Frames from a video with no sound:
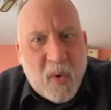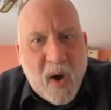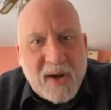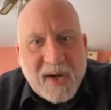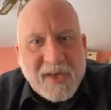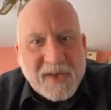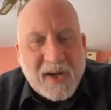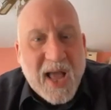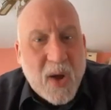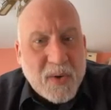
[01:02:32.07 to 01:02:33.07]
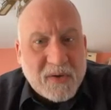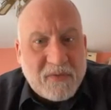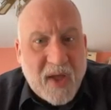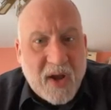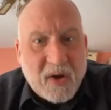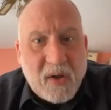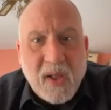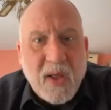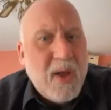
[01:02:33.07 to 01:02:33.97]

quantities that an ounce of fentanyl